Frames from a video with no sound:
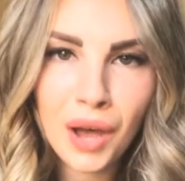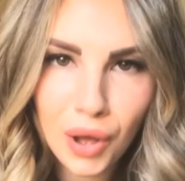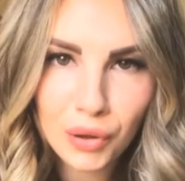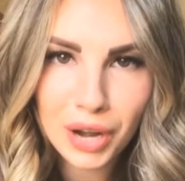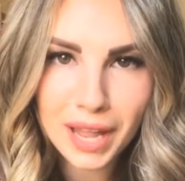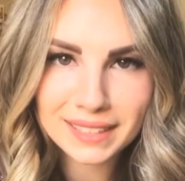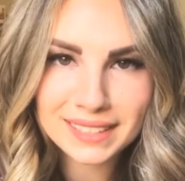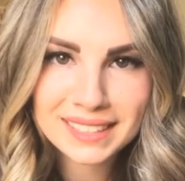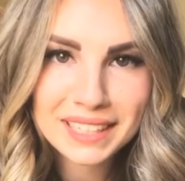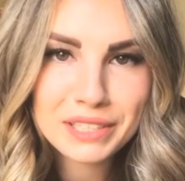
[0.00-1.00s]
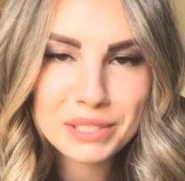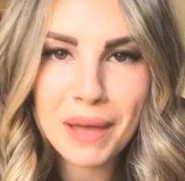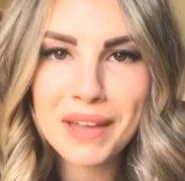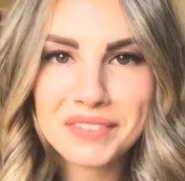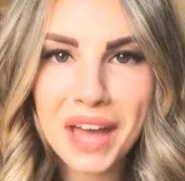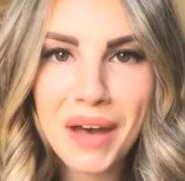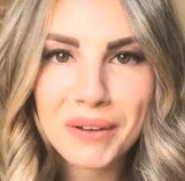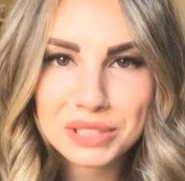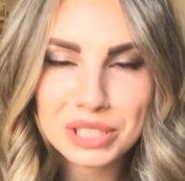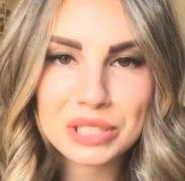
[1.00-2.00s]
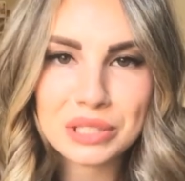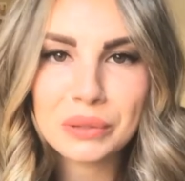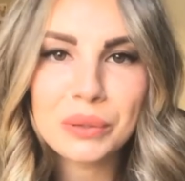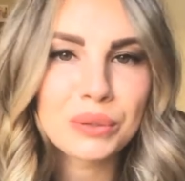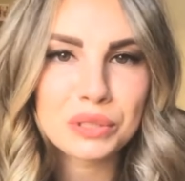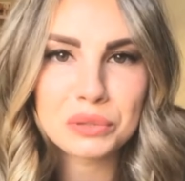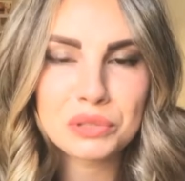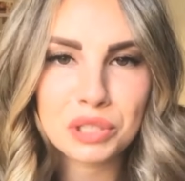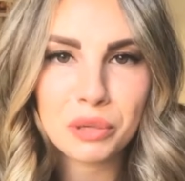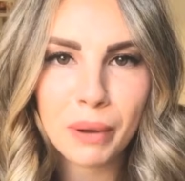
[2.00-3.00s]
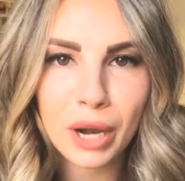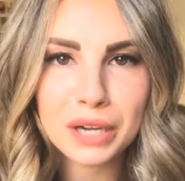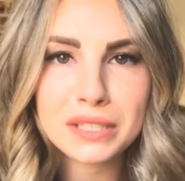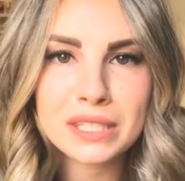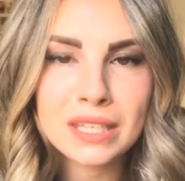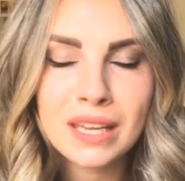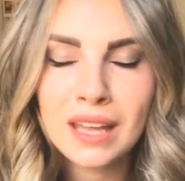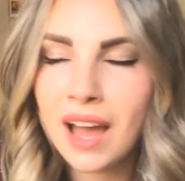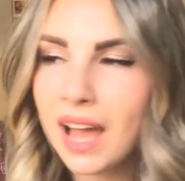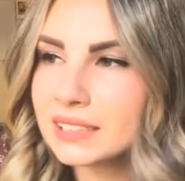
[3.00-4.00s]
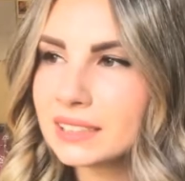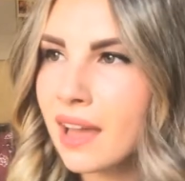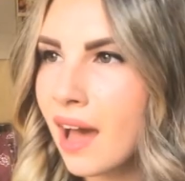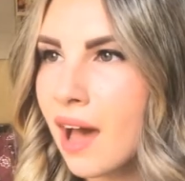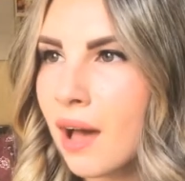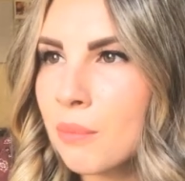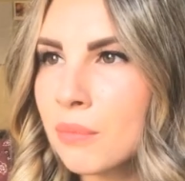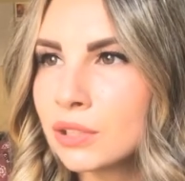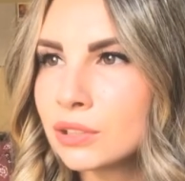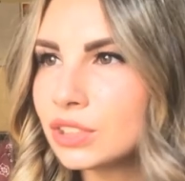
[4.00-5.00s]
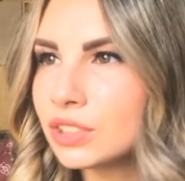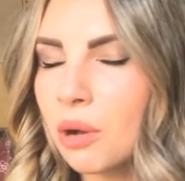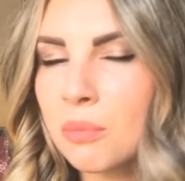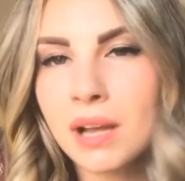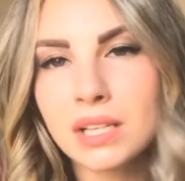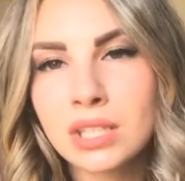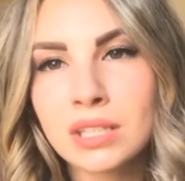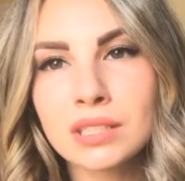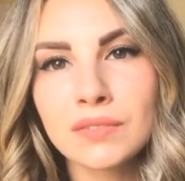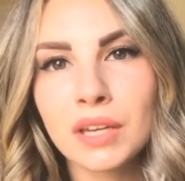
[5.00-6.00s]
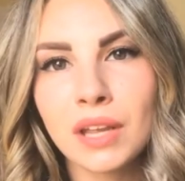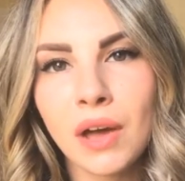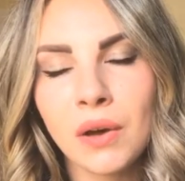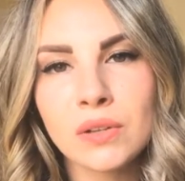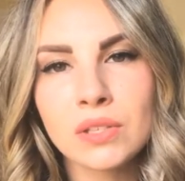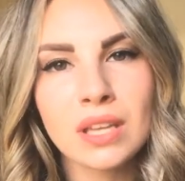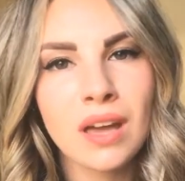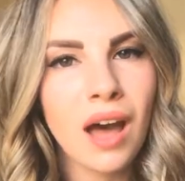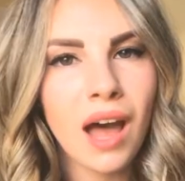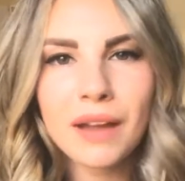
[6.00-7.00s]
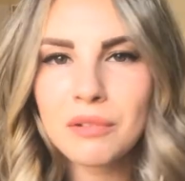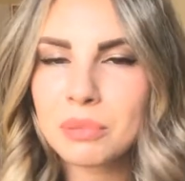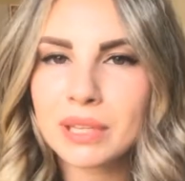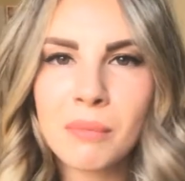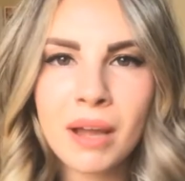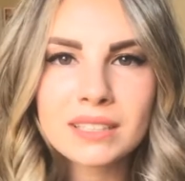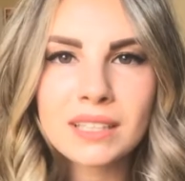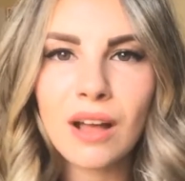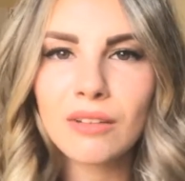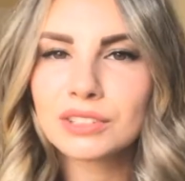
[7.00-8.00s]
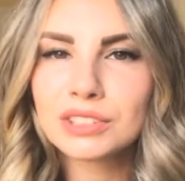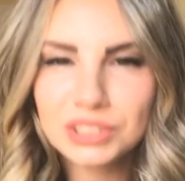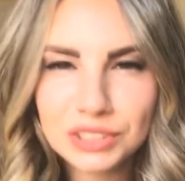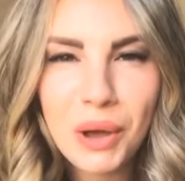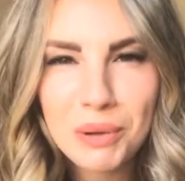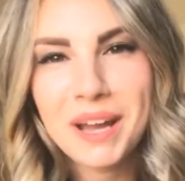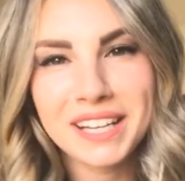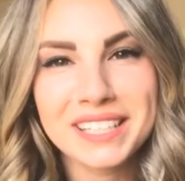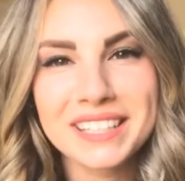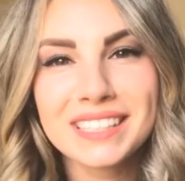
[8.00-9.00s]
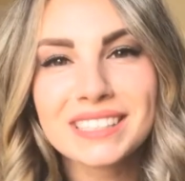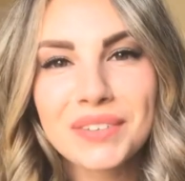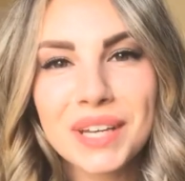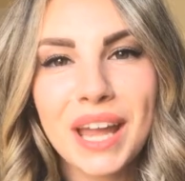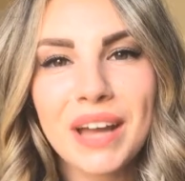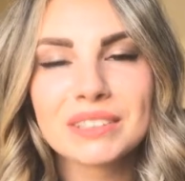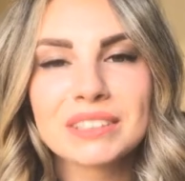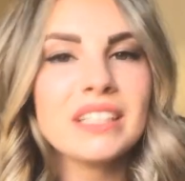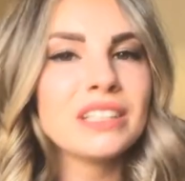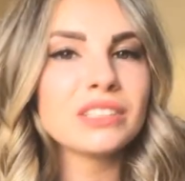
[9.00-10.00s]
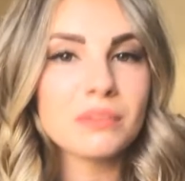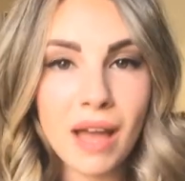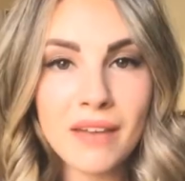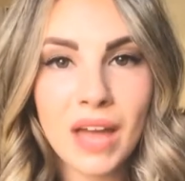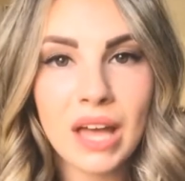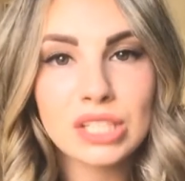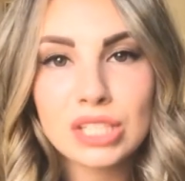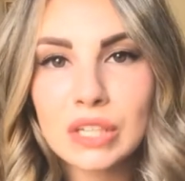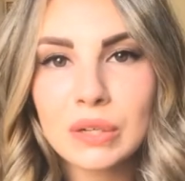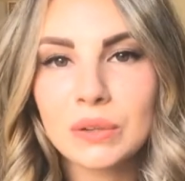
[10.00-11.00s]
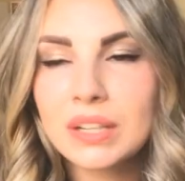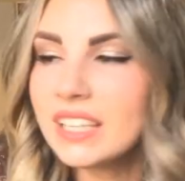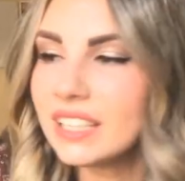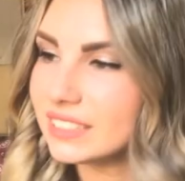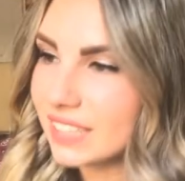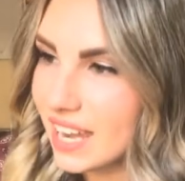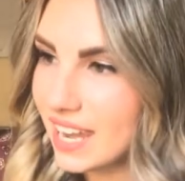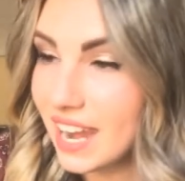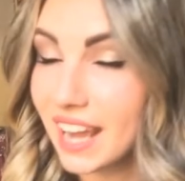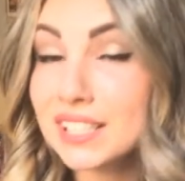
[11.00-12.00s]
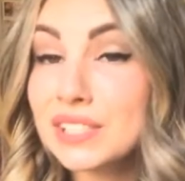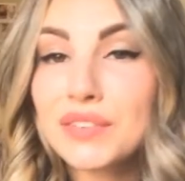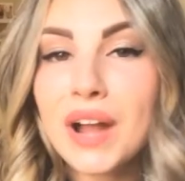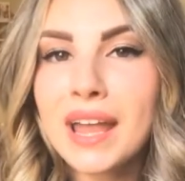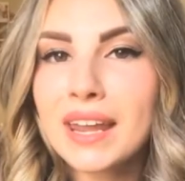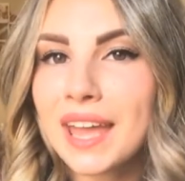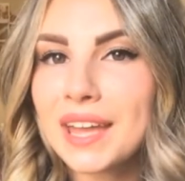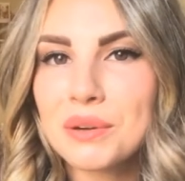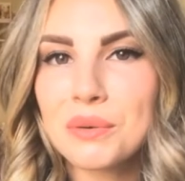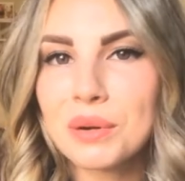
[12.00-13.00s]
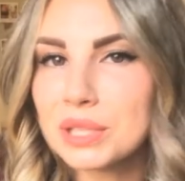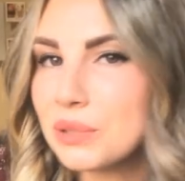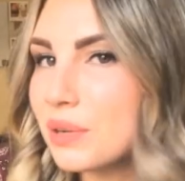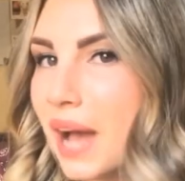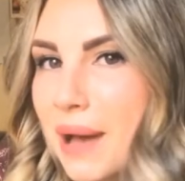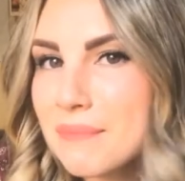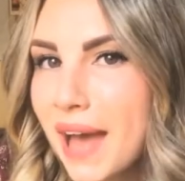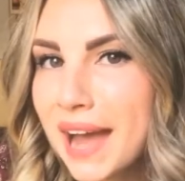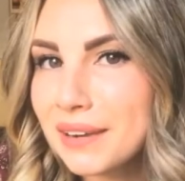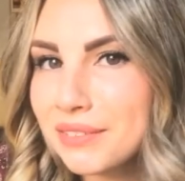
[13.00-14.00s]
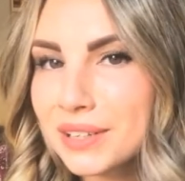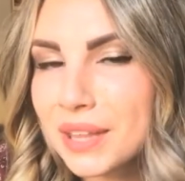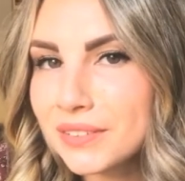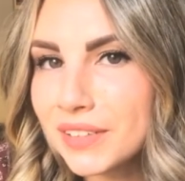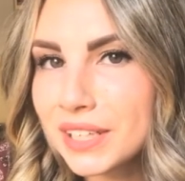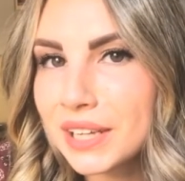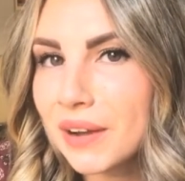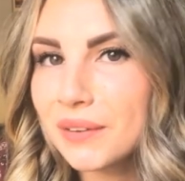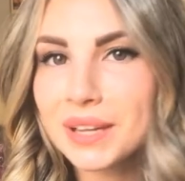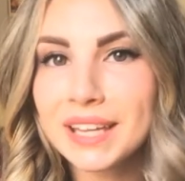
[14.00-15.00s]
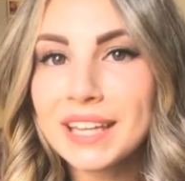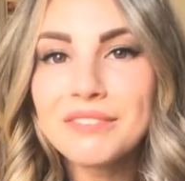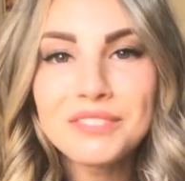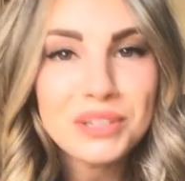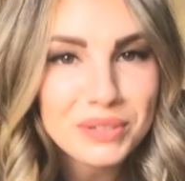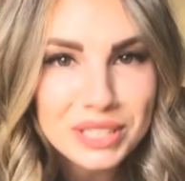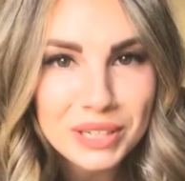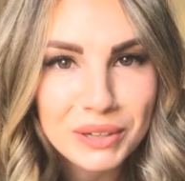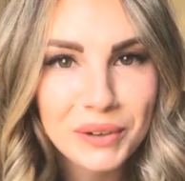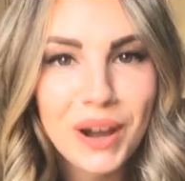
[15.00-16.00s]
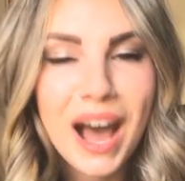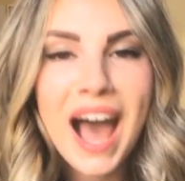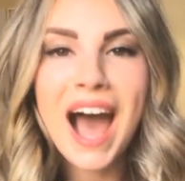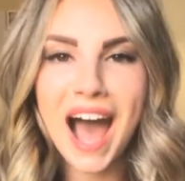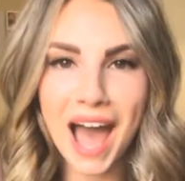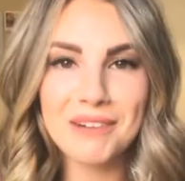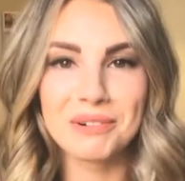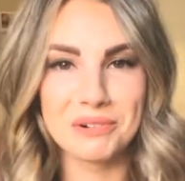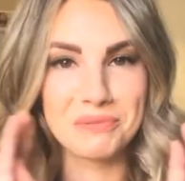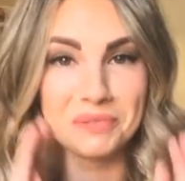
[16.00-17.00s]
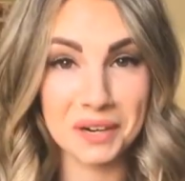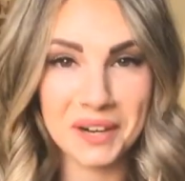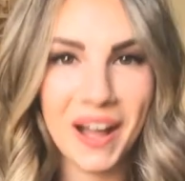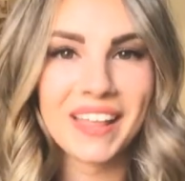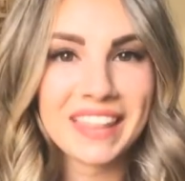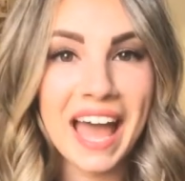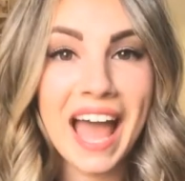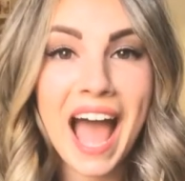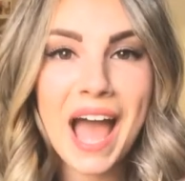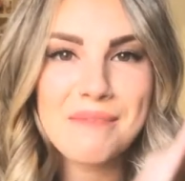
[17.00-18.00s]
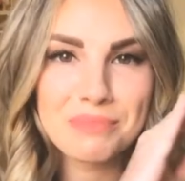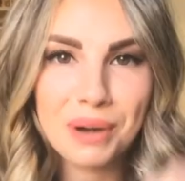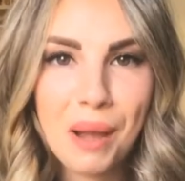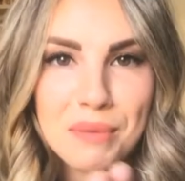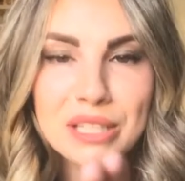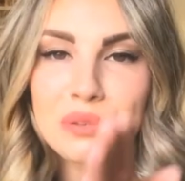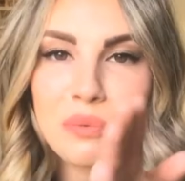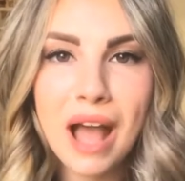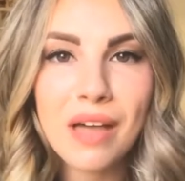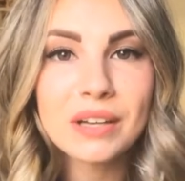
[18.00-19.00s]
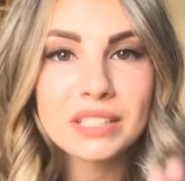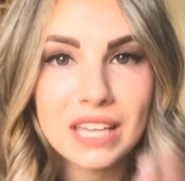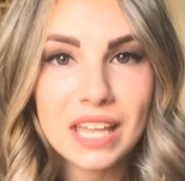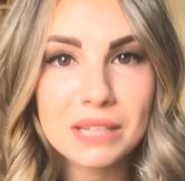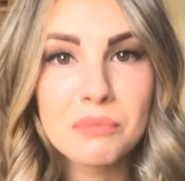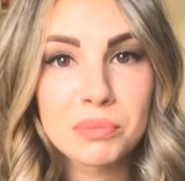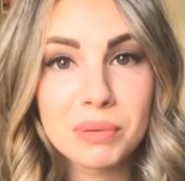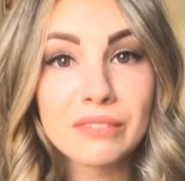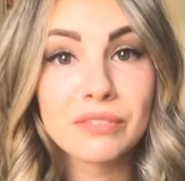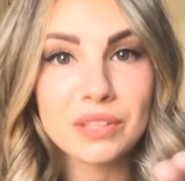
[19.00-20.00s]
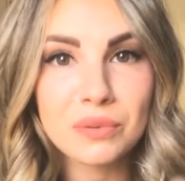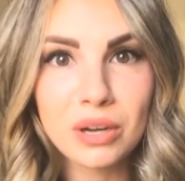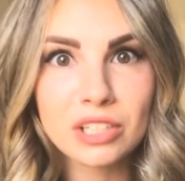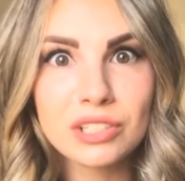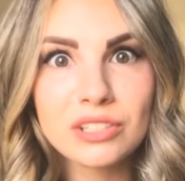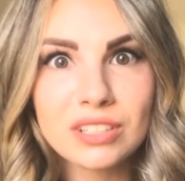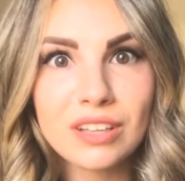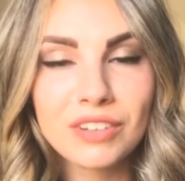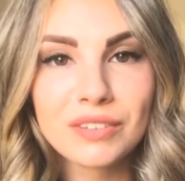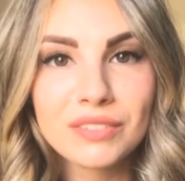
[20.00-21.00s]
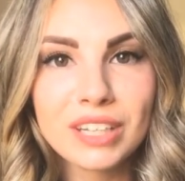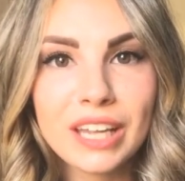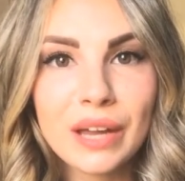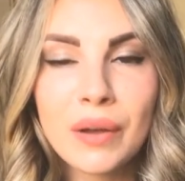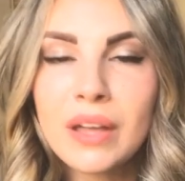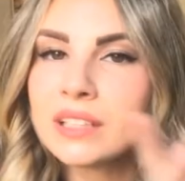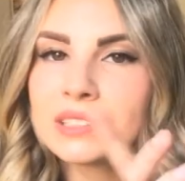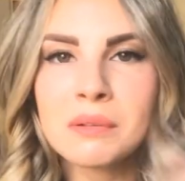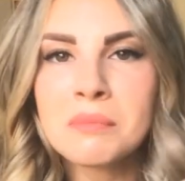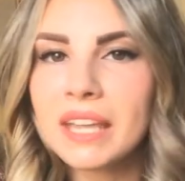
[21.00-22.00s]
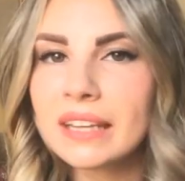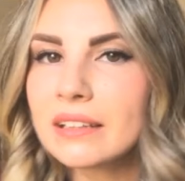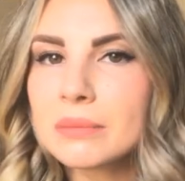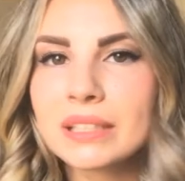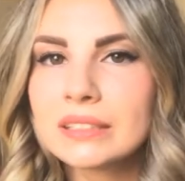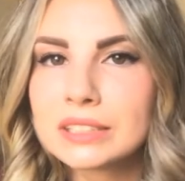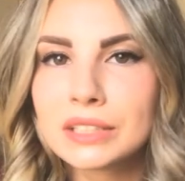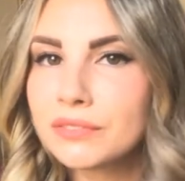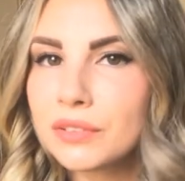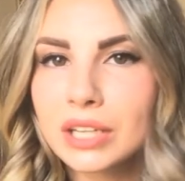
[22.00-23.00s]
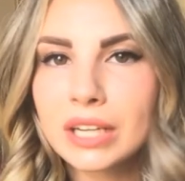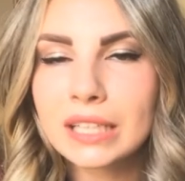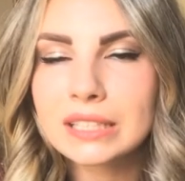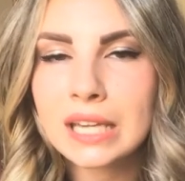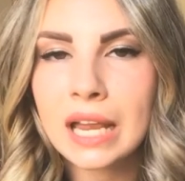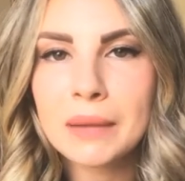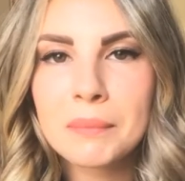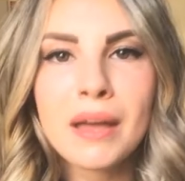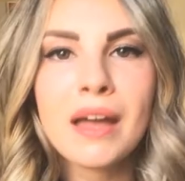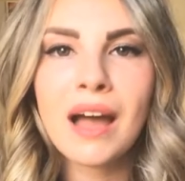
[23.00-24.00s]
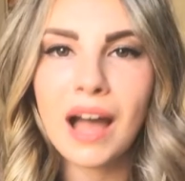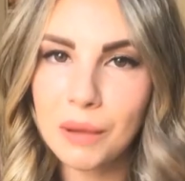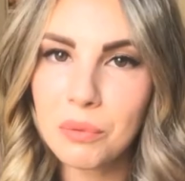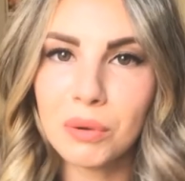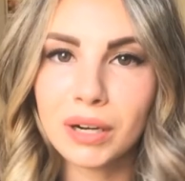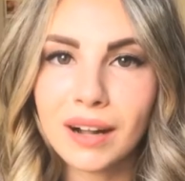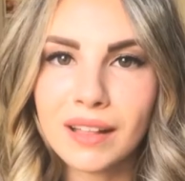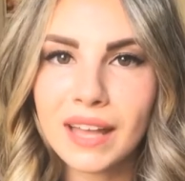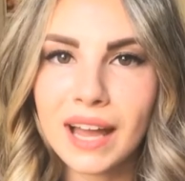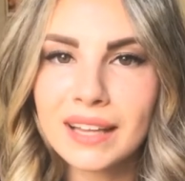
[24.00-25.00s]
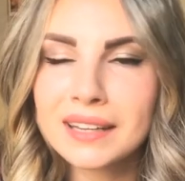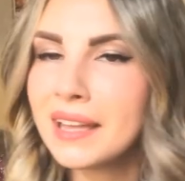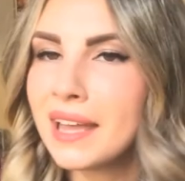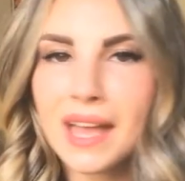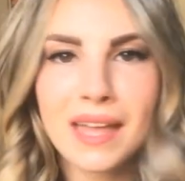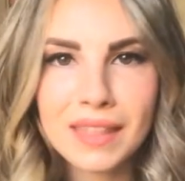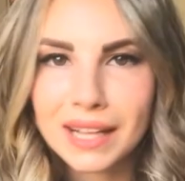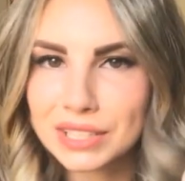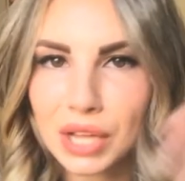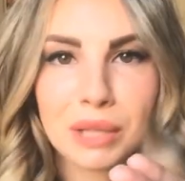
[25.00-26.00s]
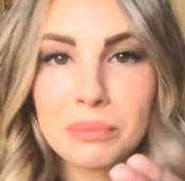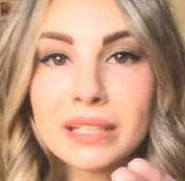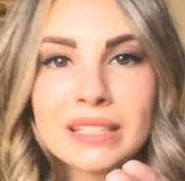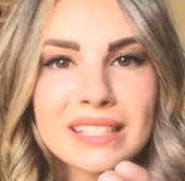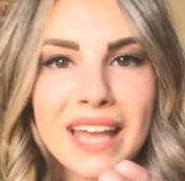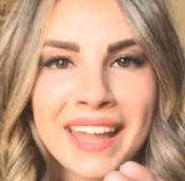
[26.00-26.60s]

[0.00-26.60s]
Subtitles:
Alright, here's my vow to you YouTubers. I say so much in these videos. I repeat myself so much in these videos. So my vow to you is that next Friday, when you come back for another video, if you do, I will work on that. I promise. Wow, there's nothing more painful than watching yourself on video. So I'm gonna make it a little bit easier for you next time. I will work on that. That's all I'm gonna say.